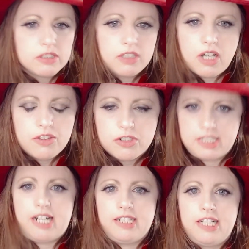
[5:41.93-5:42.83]
other
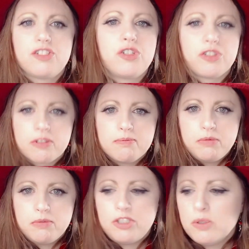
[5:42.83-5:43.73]
guidelines, just
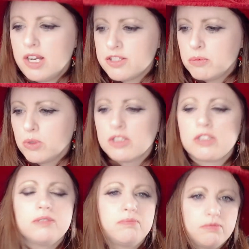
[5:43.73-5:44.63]
do awesome
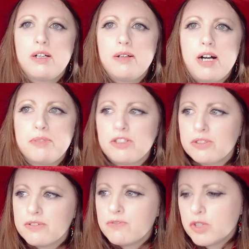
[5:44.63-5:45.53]
work up
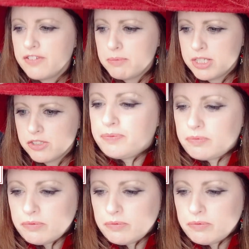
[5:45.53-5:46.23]
to 45 pages.